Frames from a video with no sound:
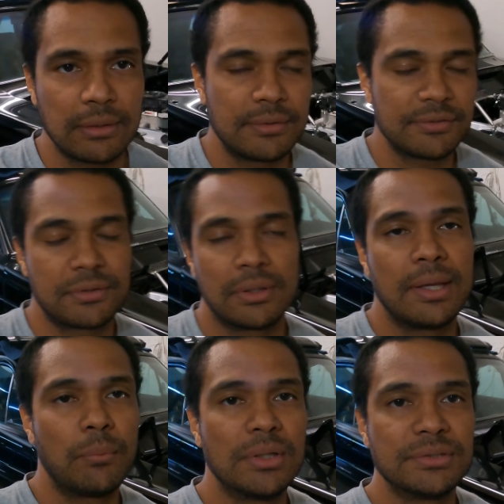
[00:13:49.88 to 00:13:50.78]
This
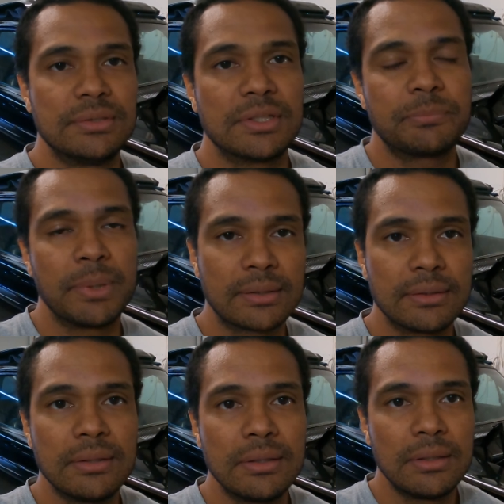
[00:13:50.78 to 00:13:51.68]
delay wasn't
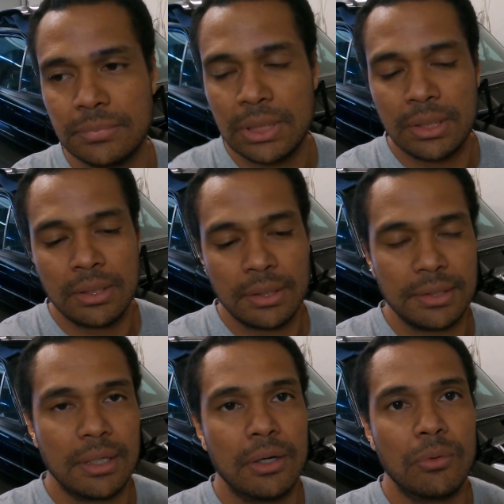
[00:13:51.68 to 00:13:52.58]
expected.
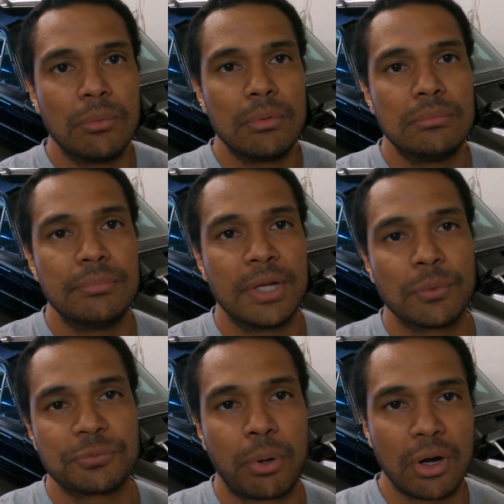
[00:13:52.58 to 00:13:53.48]
You know, there
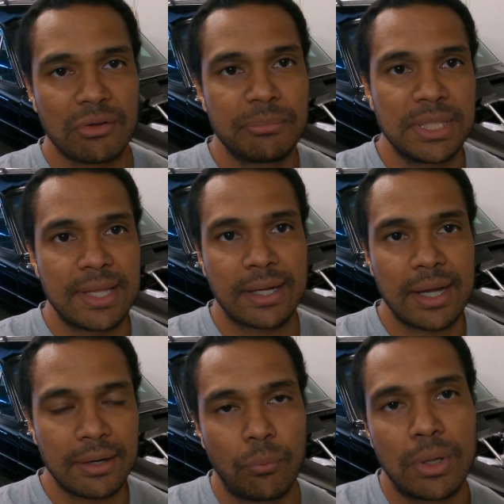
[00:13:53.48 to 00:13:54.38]
was part of me that
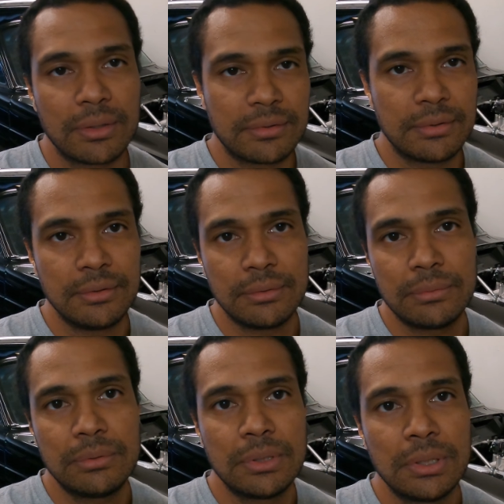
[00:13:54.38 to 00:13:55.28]
kind of wanted to
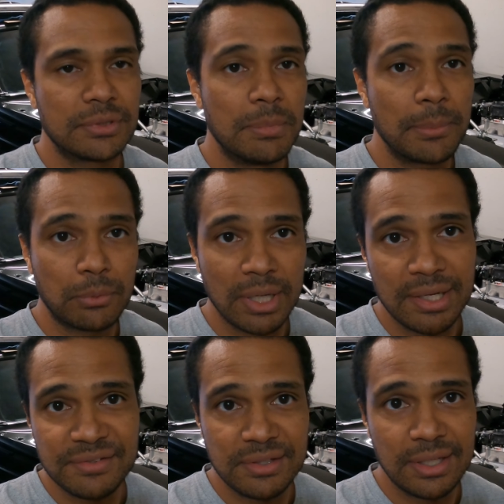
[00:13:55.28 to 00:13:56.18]
do some
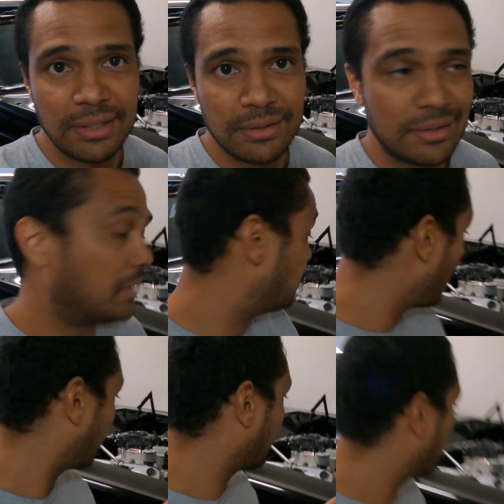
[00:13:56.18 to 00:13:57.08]
upgrades and
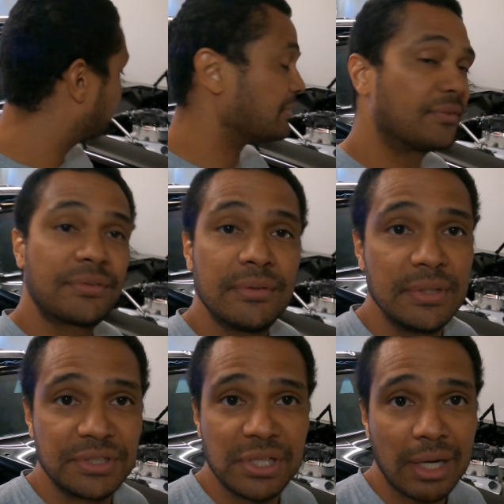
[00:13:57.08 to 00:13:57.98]
knock out
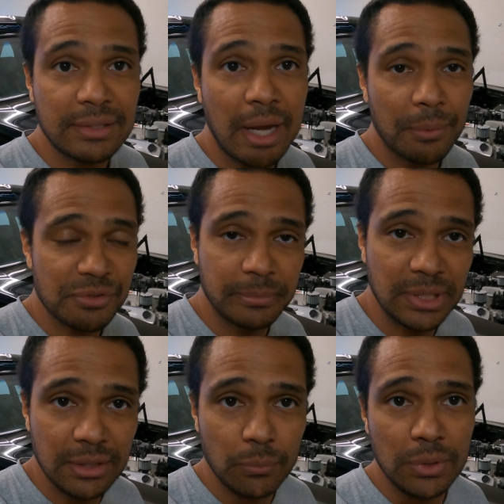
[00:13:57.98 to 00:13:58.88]
these shock towers to
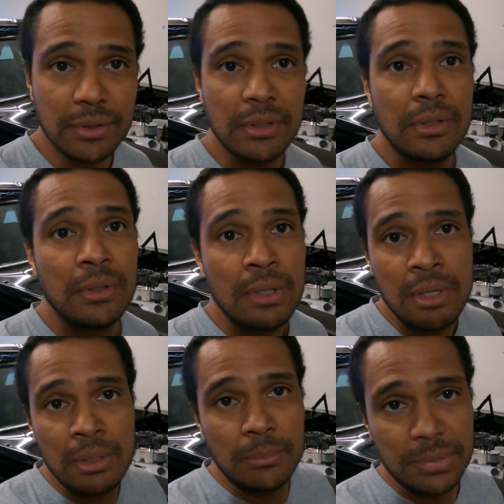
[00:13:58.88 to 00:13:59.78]
begin with,
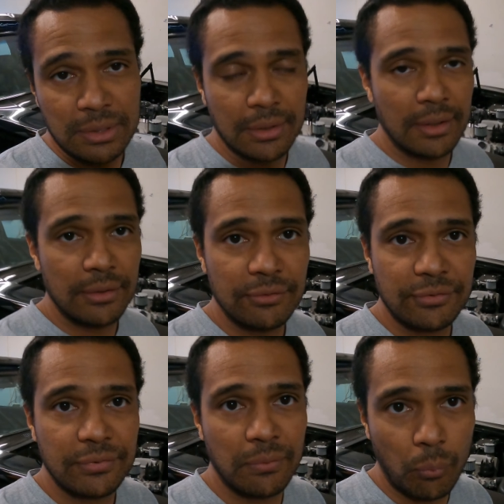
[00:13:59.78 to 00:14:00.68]

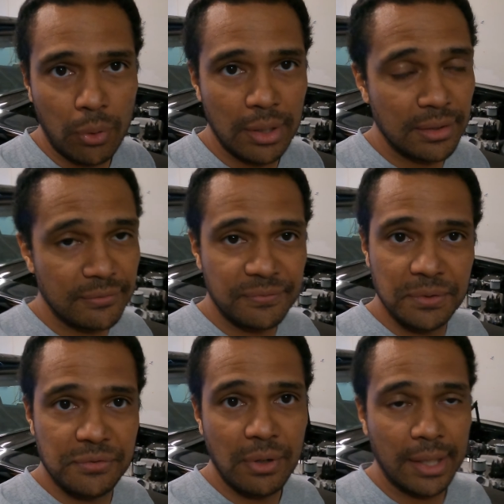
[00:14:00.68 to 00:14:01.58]
because for one, in the
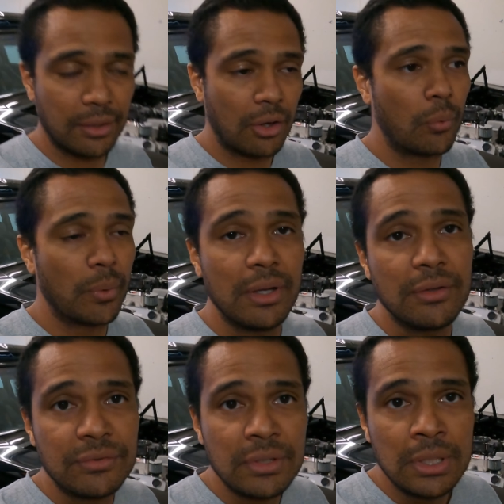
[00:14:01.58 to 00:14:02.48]
future, I could
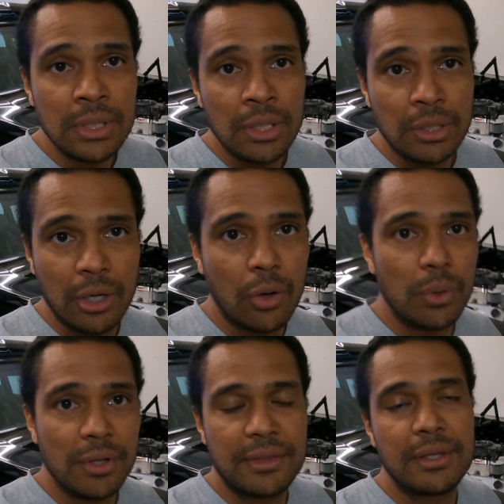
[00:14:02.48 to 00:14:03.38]
always go
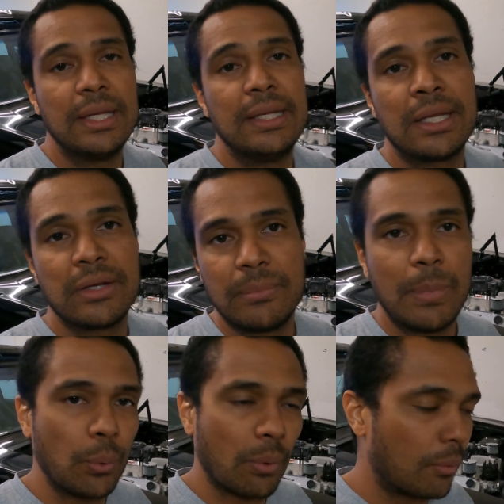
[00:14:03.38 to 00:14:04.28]
with any given
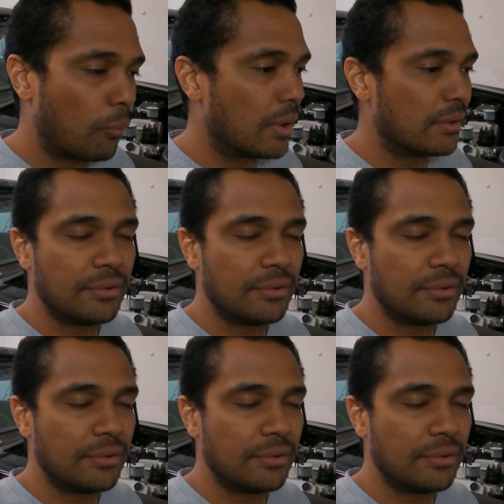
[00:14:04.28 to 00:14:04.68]
motor I wanted